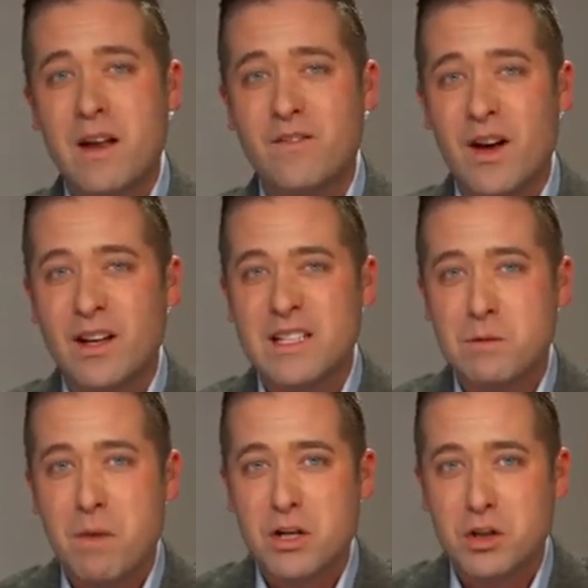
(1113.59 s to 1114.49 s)
and felt
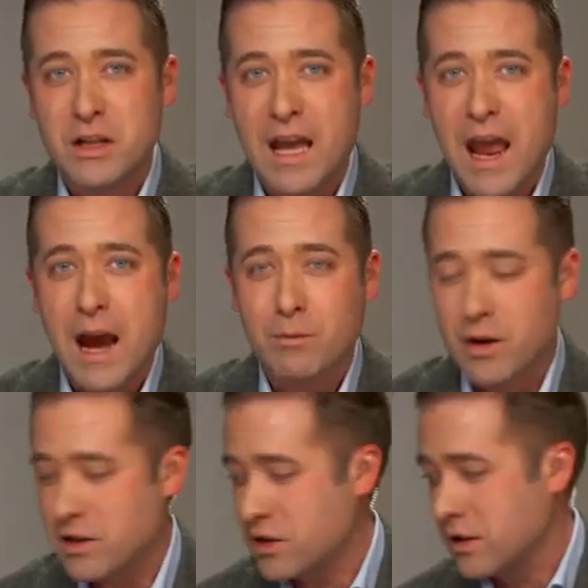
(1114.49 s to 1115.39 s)
especially
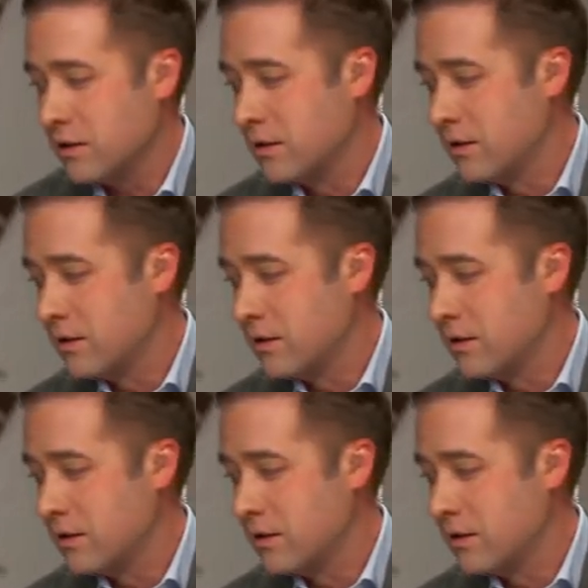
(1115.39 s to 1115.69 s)
amorous.